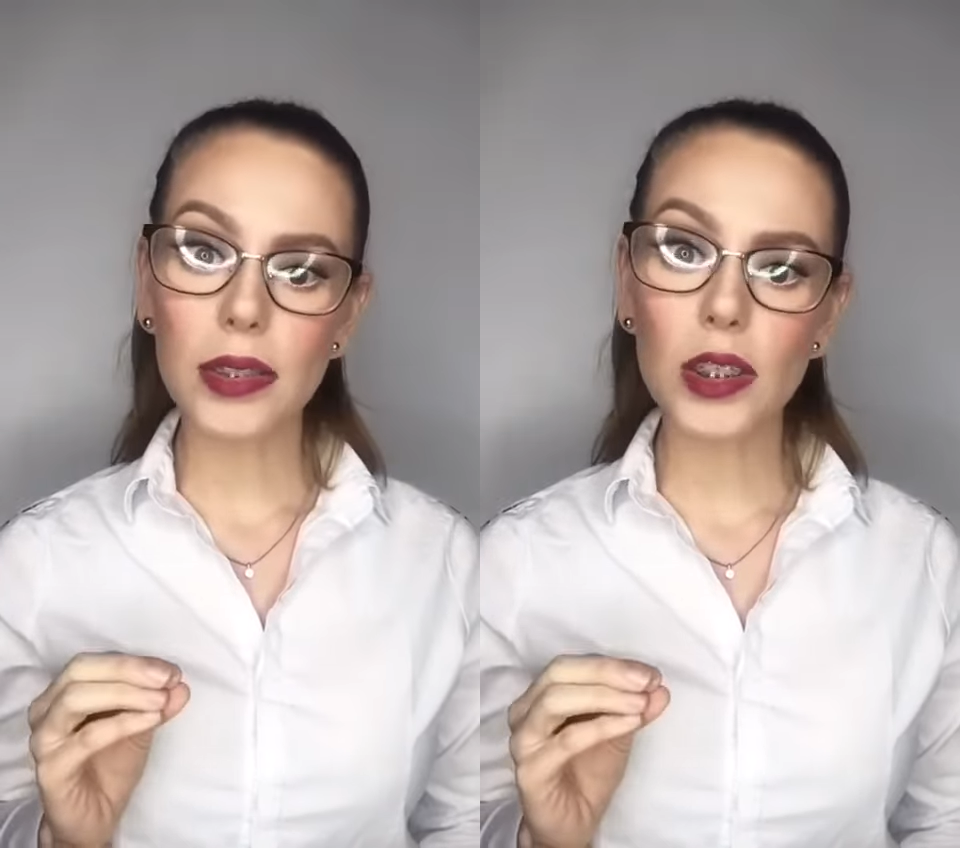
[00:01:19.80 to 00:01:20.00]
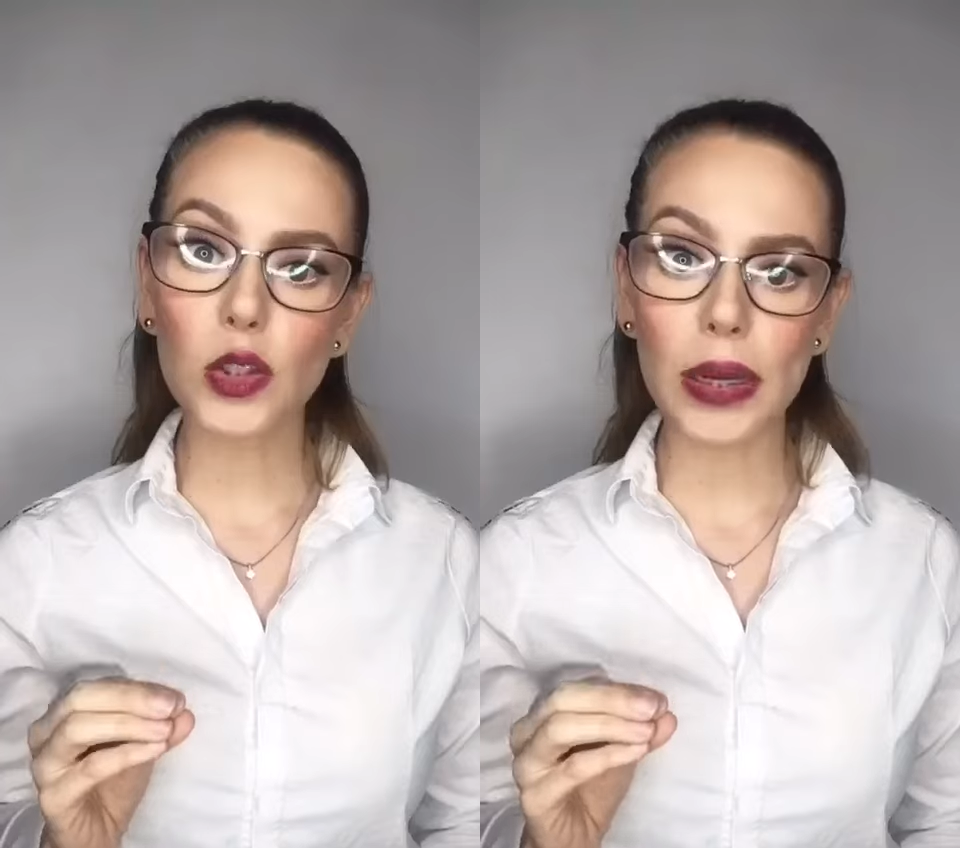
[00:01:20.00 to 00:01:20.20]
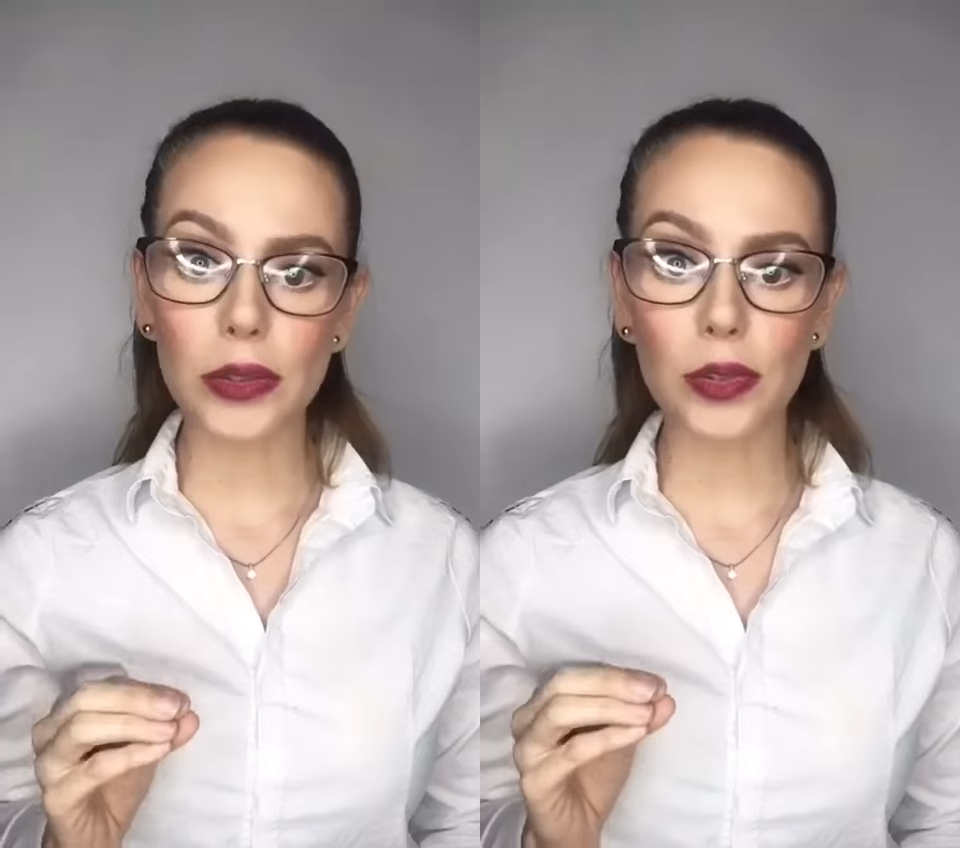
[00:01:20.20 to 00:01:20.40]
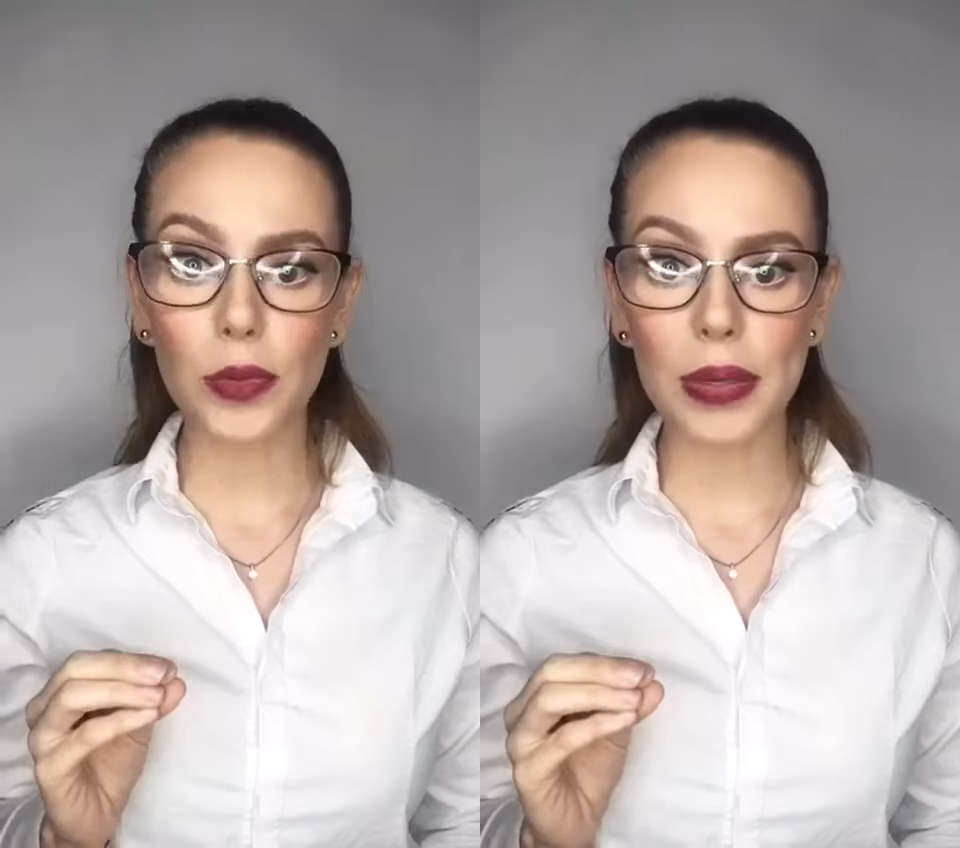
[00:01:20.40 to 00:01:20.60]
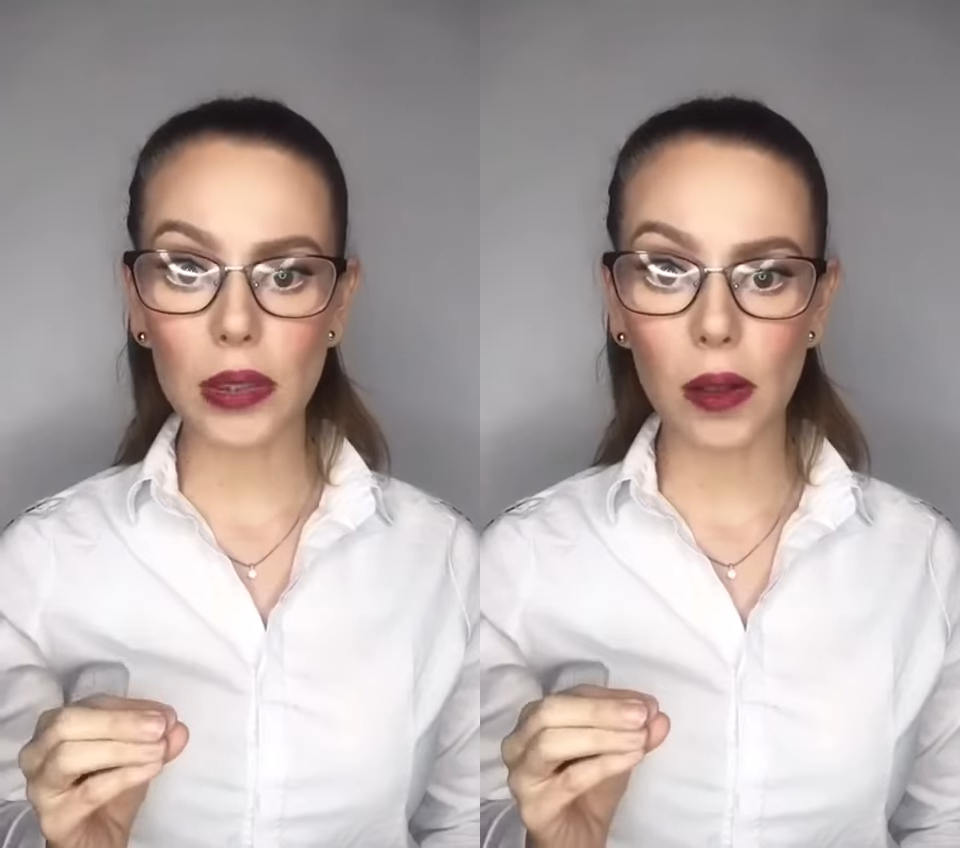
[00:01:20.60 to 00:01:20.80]
situation to
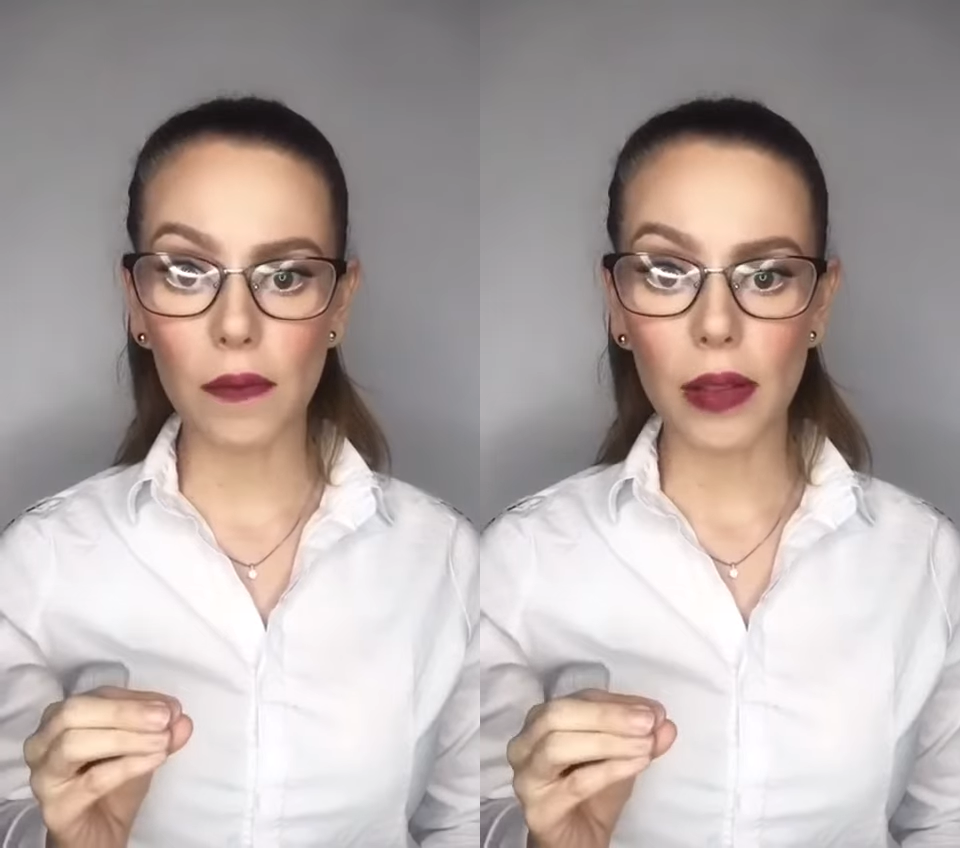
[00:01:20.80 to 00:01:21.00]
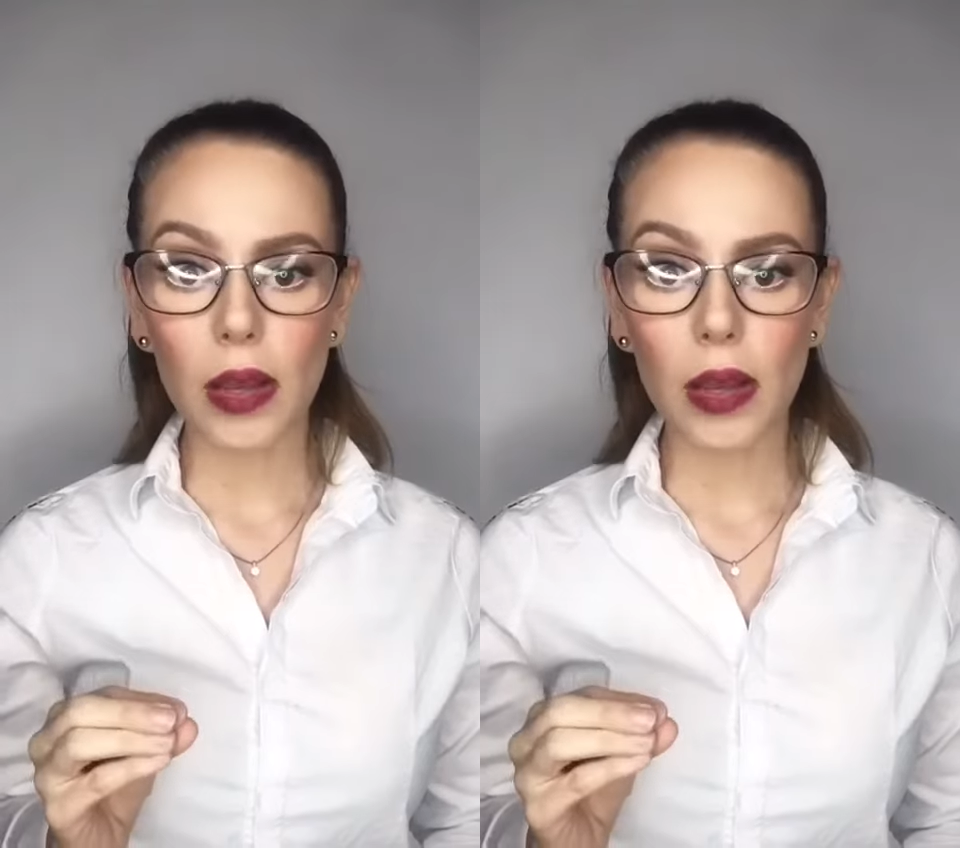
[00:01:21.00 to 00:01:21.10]
be solved